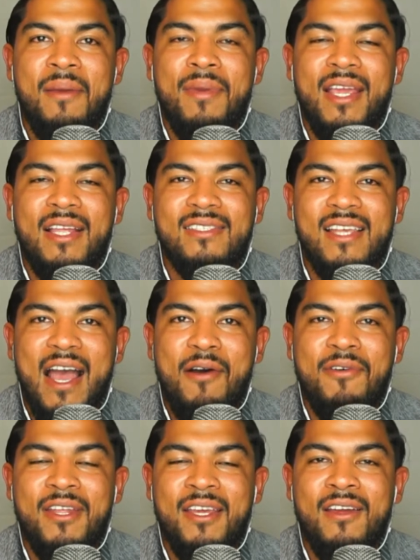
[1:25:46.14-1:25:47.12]
being
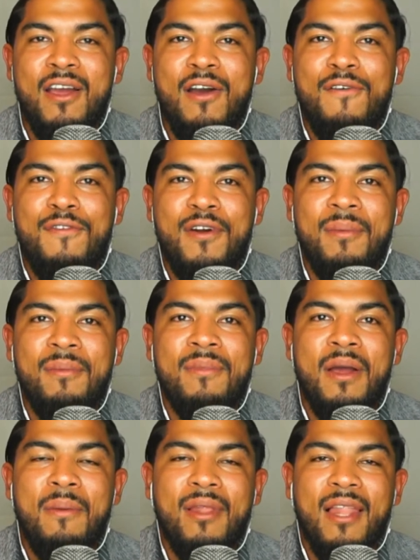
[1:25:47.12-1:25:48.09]
touted from
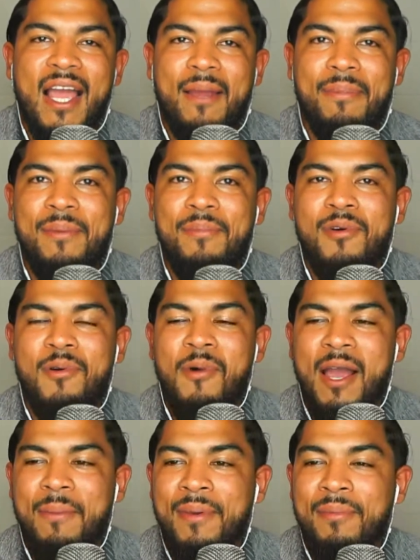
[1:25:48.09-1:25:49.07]
Black people to
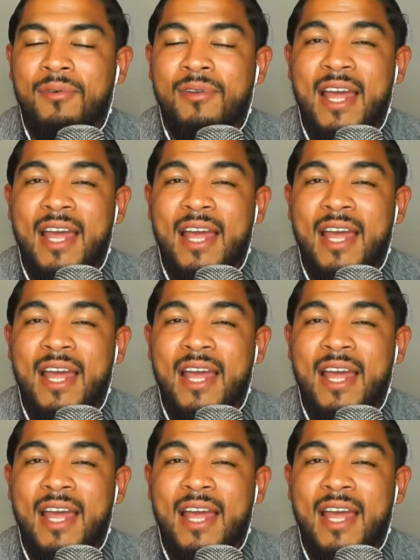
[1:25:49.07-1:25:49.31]
white people.